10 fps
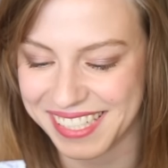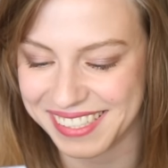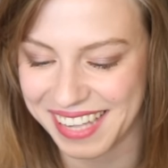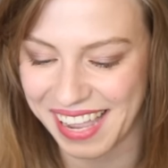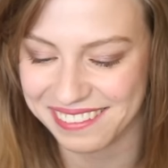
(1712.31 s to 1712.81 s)
to
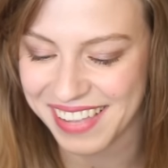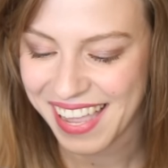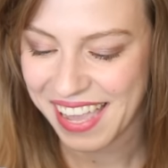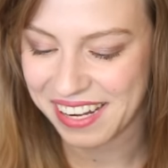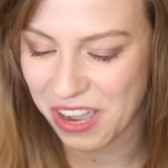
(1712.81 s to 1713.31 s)
your life
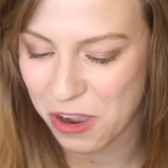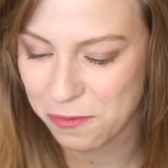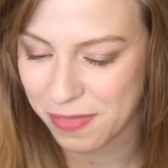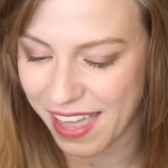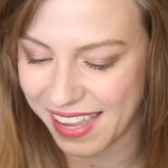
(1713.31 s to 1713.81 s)
and
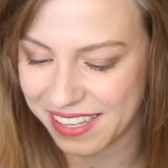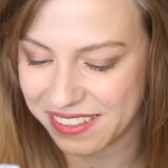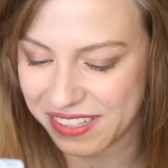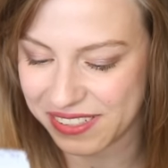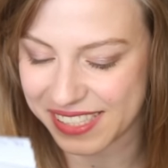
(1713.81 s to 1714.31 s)
hope that
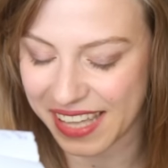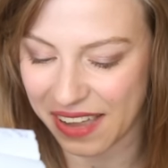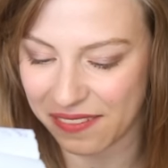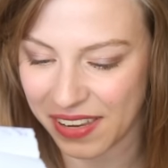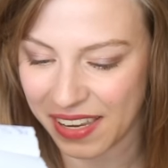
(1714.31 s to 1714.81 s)
you use
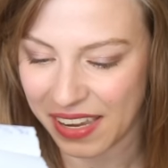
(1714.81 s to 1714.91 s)
them